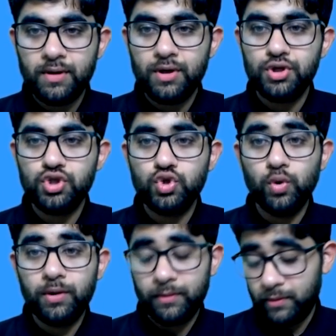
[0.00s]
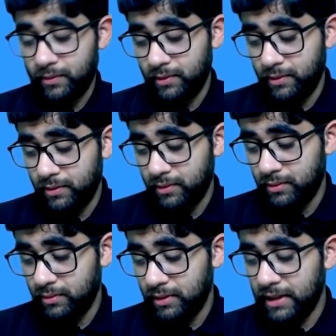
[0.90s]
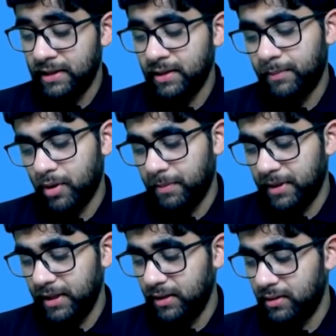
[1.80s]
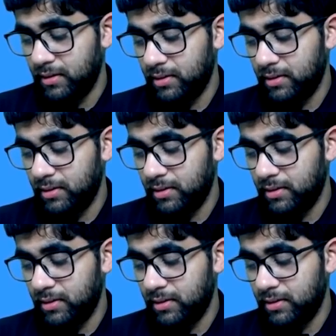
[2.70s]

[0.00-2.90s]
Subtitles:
suit in the property